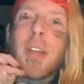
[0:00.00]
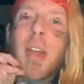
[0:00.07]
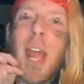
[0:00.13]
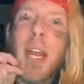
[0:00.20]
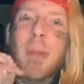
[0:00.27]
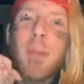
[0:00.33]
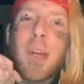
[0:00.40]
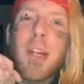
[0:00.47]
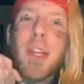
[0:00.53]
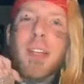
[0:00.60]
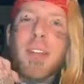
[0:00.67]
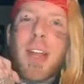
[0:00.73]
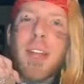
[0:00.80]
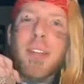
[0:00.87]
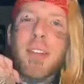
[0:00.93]
anybody that
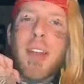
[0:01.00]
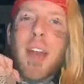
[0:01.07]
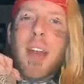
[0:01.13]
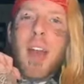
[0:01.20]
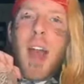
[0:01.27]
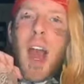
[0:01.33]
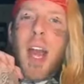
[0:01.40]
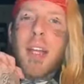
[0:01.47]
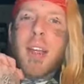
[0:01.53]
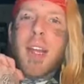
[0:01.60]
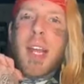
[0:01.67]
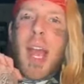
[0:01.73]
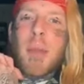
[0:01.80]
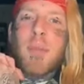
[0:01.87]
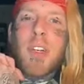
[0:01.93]
says I
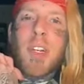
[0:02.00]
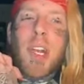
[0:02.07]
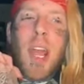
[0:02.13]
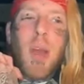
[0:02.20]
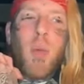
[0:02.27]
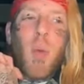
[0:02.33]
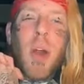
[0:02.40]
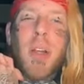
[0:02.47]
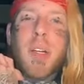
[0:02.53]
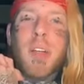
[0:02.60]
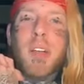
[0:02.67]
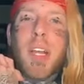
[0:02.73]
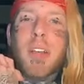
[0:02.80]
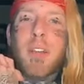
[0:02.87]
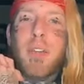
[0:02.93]
think MGK won
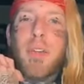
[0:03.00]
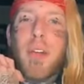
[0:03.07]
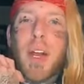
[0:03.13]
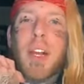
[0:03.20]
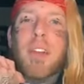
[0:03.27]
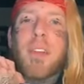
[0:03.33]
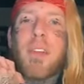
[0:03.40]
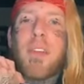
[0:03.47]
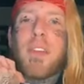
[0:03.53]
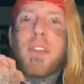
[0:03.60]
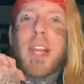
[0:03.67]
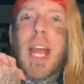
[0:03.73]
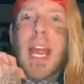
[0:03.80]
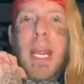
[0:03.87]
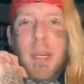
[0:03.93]
just gets fucking
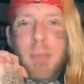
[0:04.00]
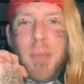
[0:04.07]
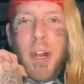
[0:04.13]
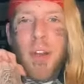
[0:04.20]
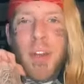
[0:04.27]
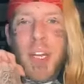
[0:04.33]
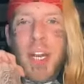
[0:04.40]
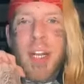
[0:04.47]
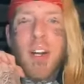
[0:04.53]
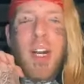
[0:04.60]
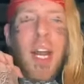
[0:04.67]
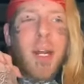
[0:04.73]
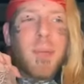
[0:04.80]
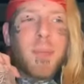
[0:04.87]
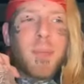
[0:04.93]
flamed on the internet.